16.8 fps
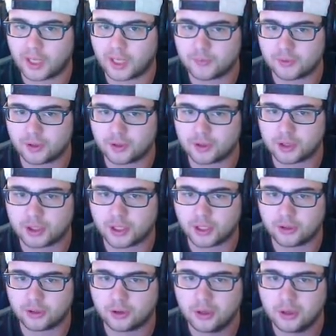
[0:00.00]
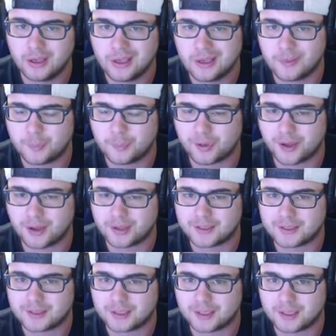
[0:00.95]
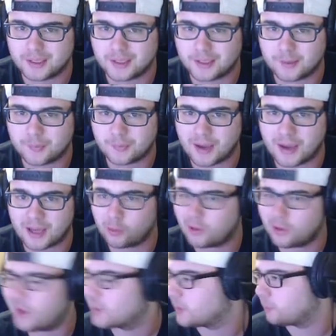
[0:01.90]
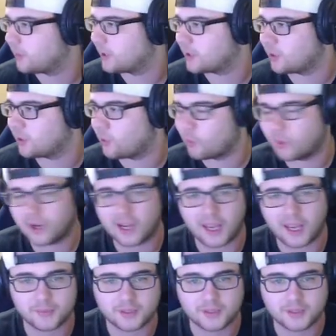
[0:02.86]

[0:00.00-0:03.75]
in this channel, but um, I don't like to play a lot of horror games.